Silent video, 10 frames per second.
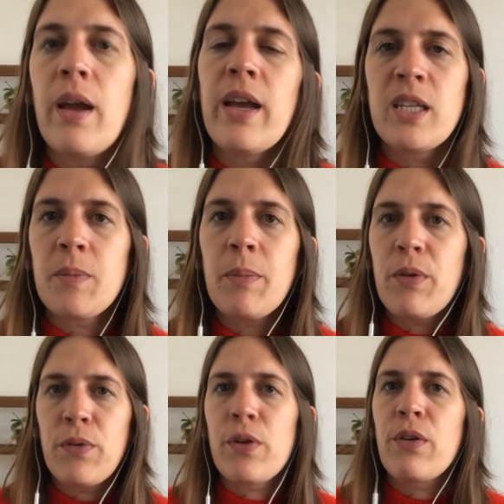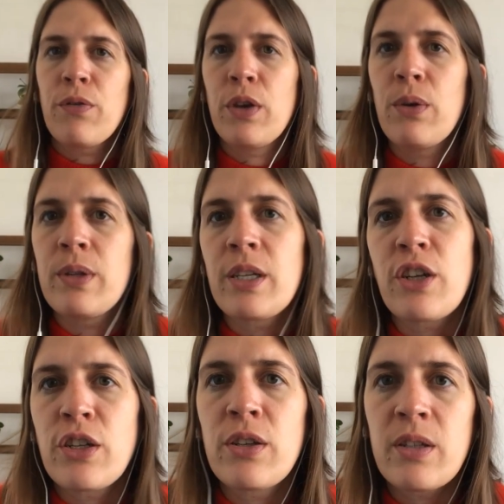I asked people for a few
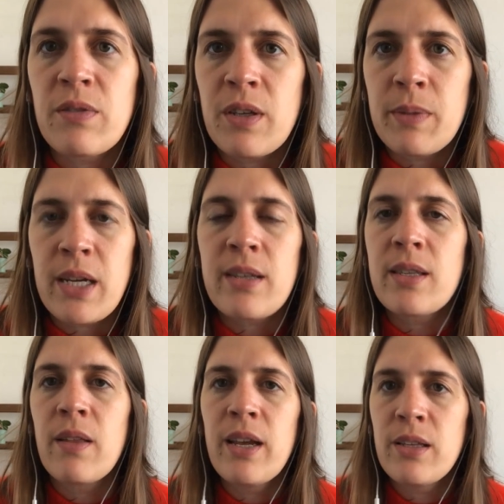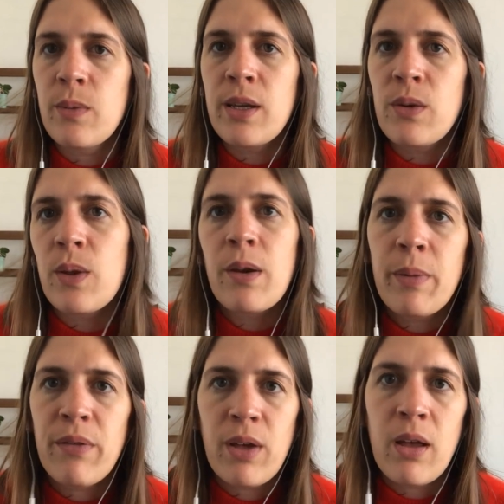suggestions of Substacks they like, so we can do a little
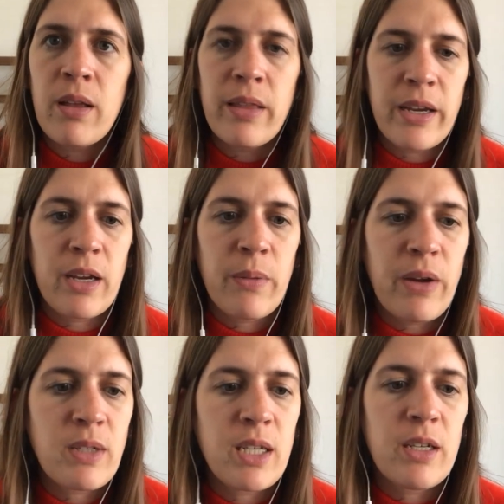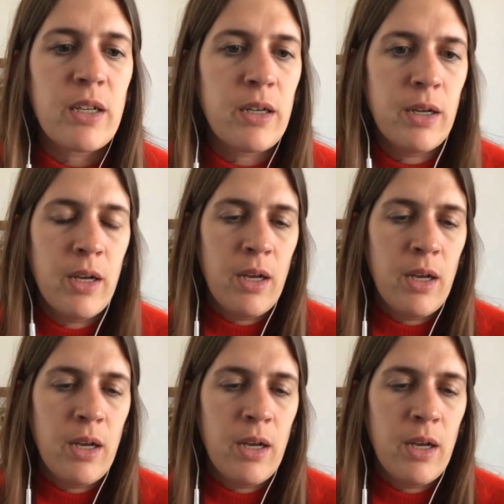bit of a lightning round here.